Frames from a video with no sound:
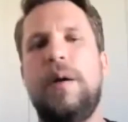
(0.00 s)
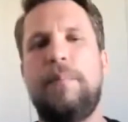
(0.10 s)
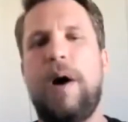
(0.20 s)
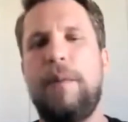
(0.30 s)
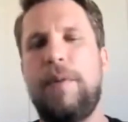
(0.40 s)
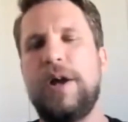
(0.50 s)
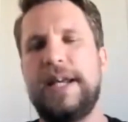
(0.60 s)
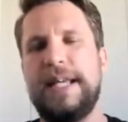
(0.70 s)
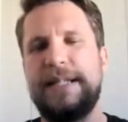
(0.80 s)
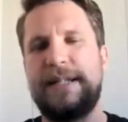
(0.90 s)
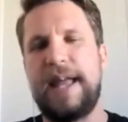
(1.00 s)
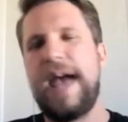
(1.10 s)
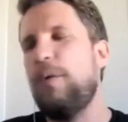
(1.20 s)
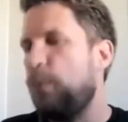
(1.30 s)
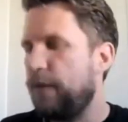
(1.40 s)
but I might need
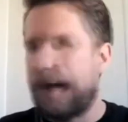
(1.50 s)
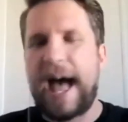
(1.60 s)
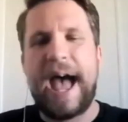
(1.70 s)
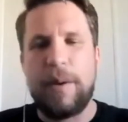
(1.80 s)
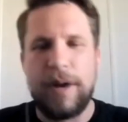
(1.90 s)
help with the how.